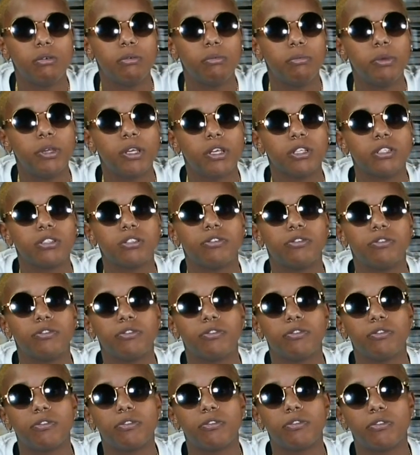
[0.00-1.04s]
Because
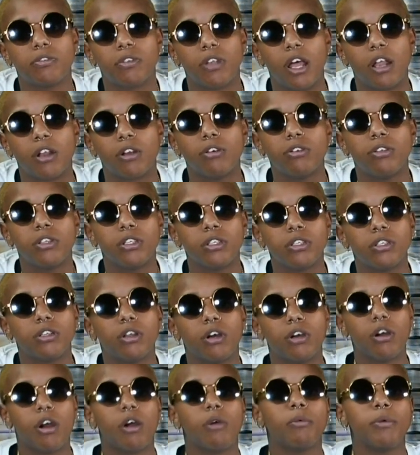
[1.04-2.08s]
not only
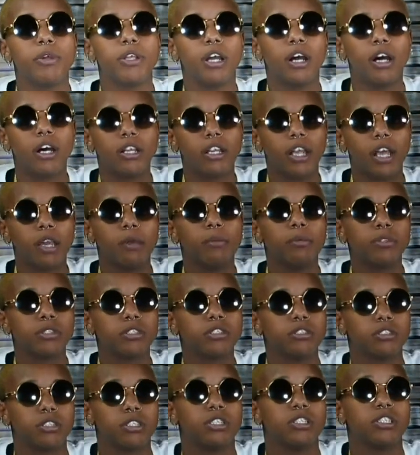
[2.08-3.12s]
are we unable
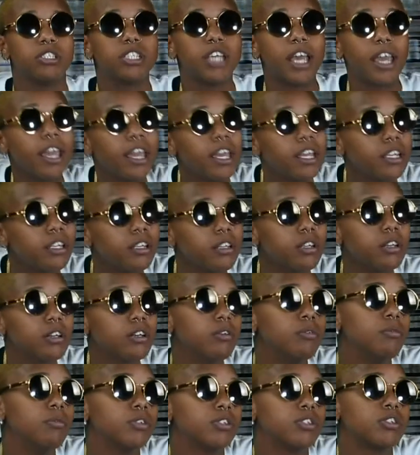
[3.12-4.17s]
to contain
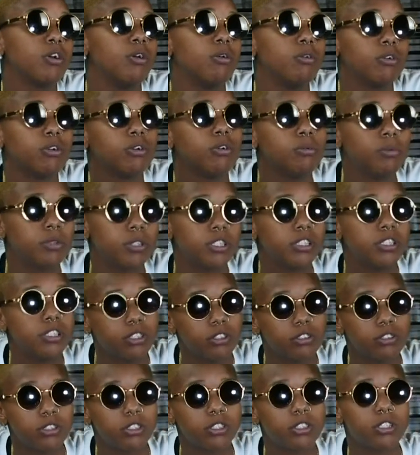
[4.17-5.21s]
what's going on with the
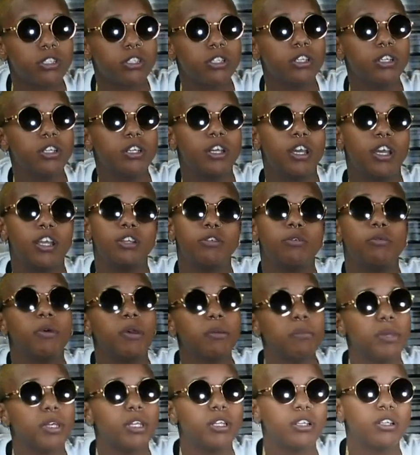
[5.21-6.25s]
children and the
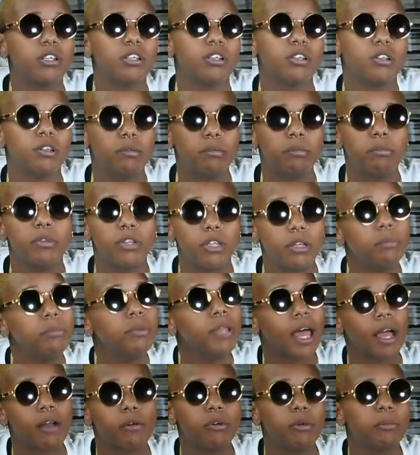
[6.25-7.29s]
women, the
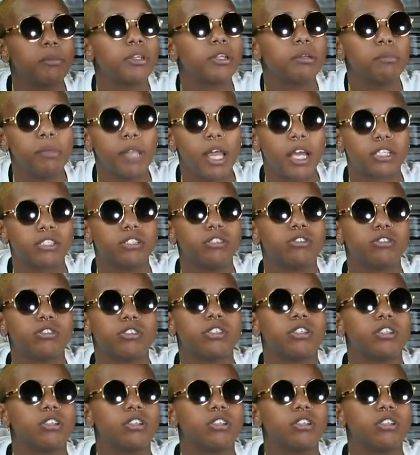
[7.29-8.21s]
black women, the black children,